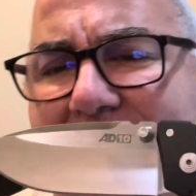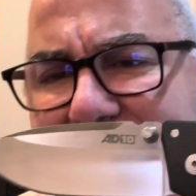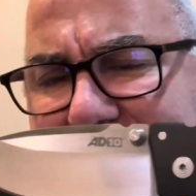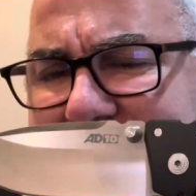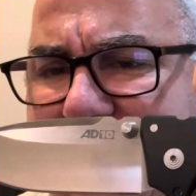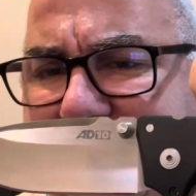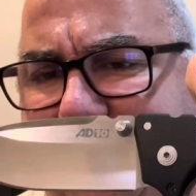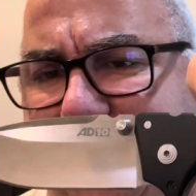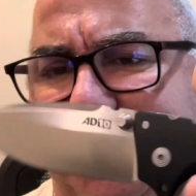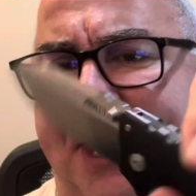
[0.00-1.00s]
I think that's
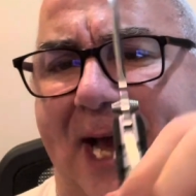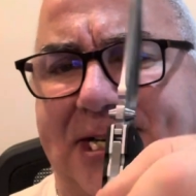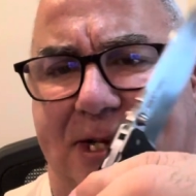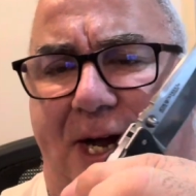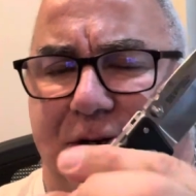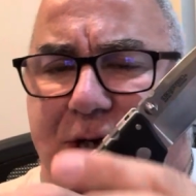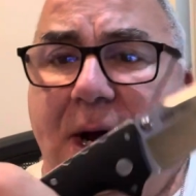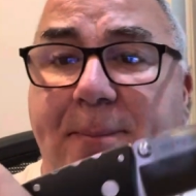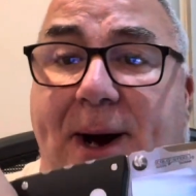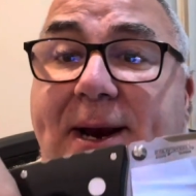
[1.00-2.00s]
just a nice touch.
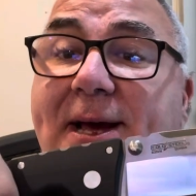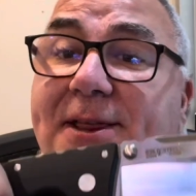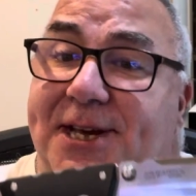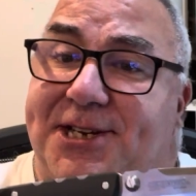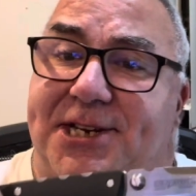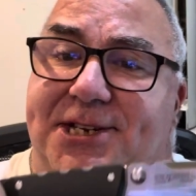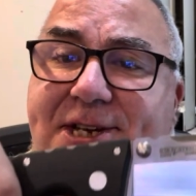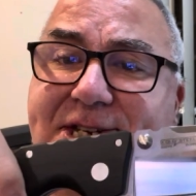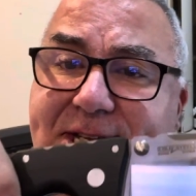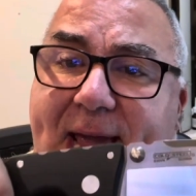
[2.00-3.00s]
But this is the
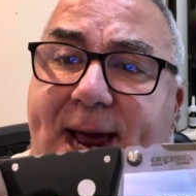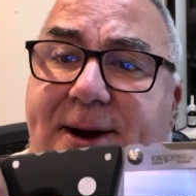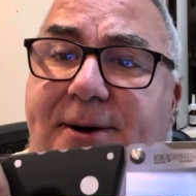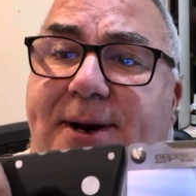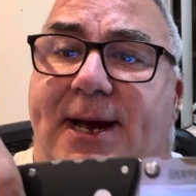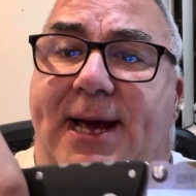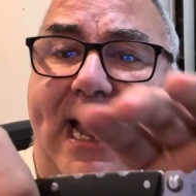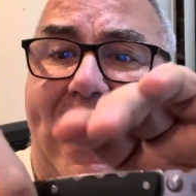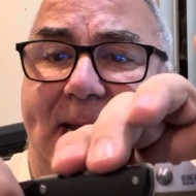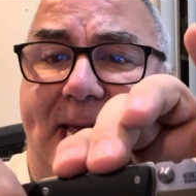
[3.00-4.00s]
standard
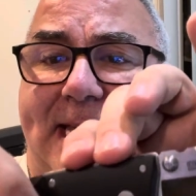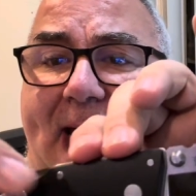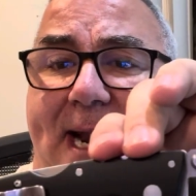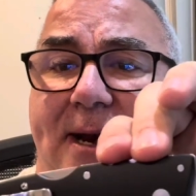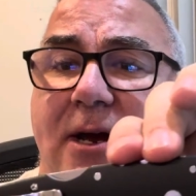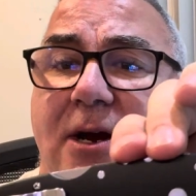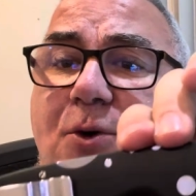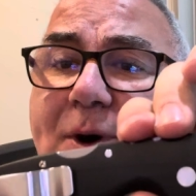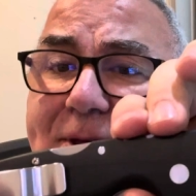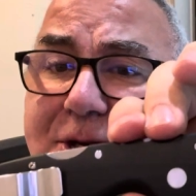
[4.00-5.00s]
AD10
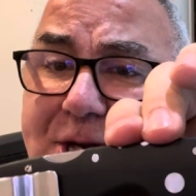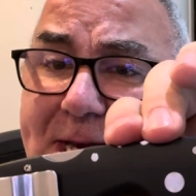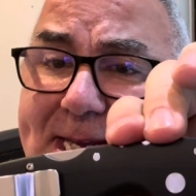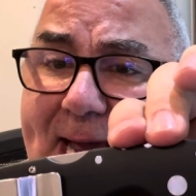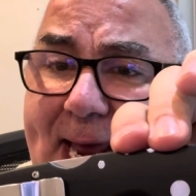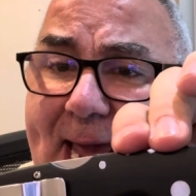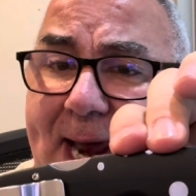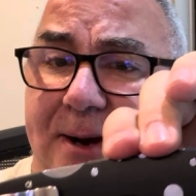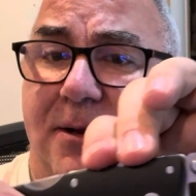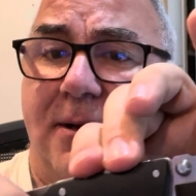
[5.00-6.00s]
with G10
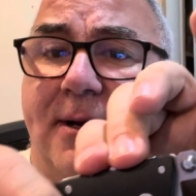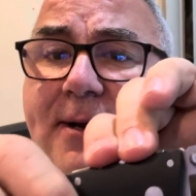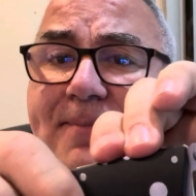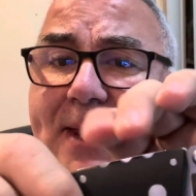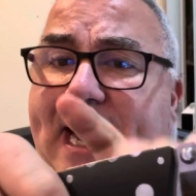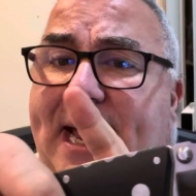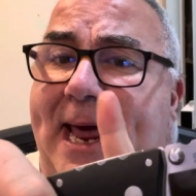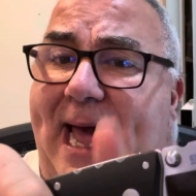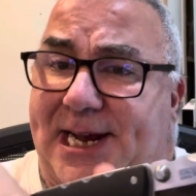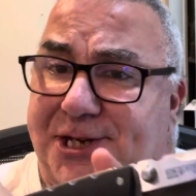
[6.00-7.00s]
handle
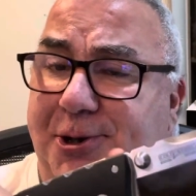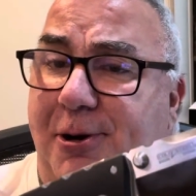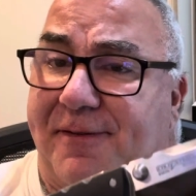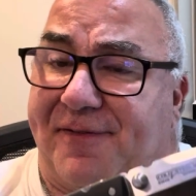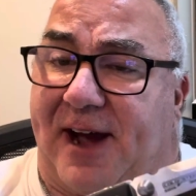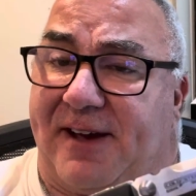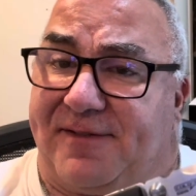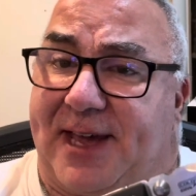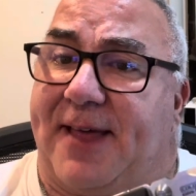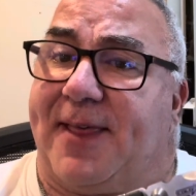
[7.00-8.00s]
in S35
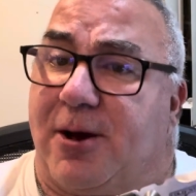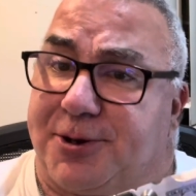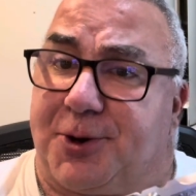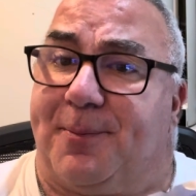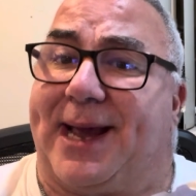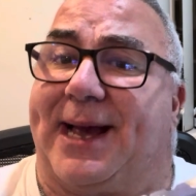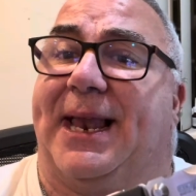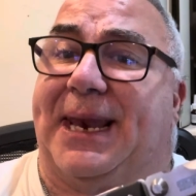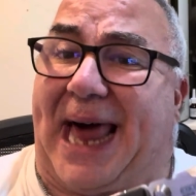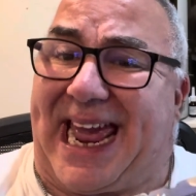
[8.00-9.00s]
VN. They also make a
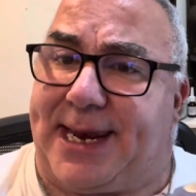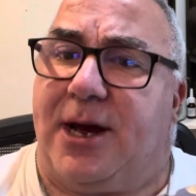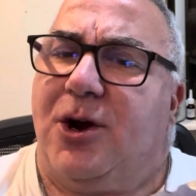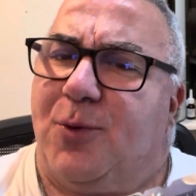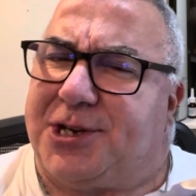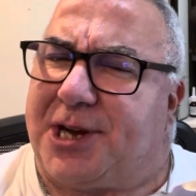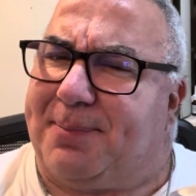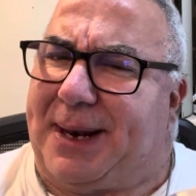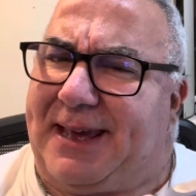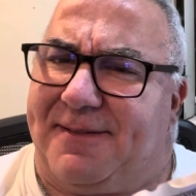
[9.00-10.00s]
light, which I
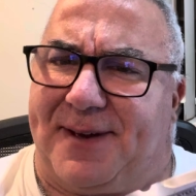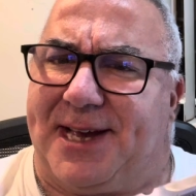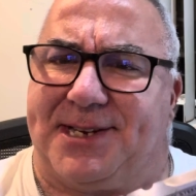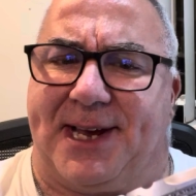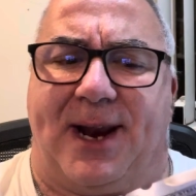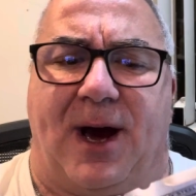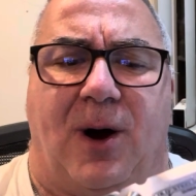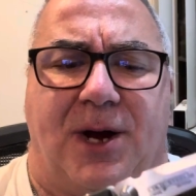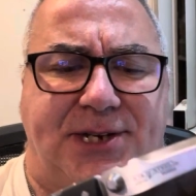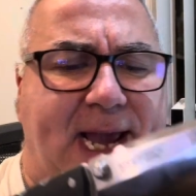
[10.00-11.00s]
believe is in
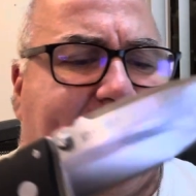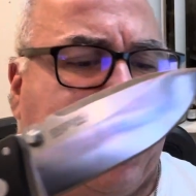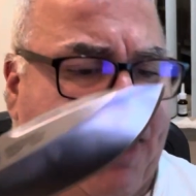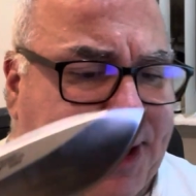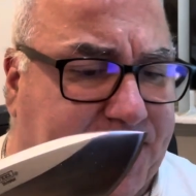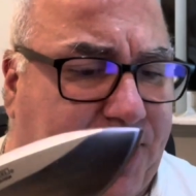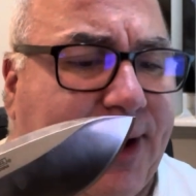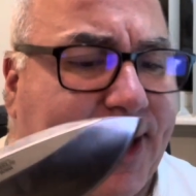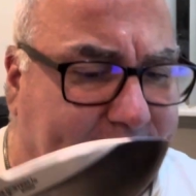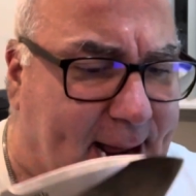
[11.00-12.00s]
AUS8. Lorenzo,
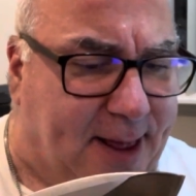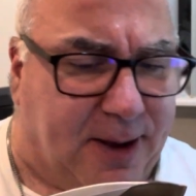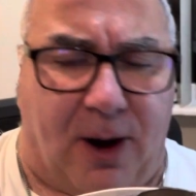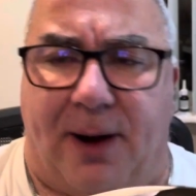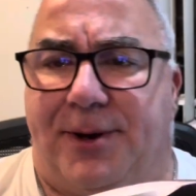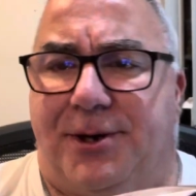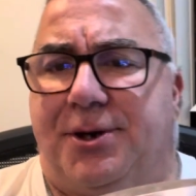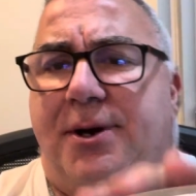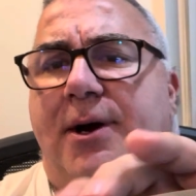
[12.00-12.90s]
get out of the garbage.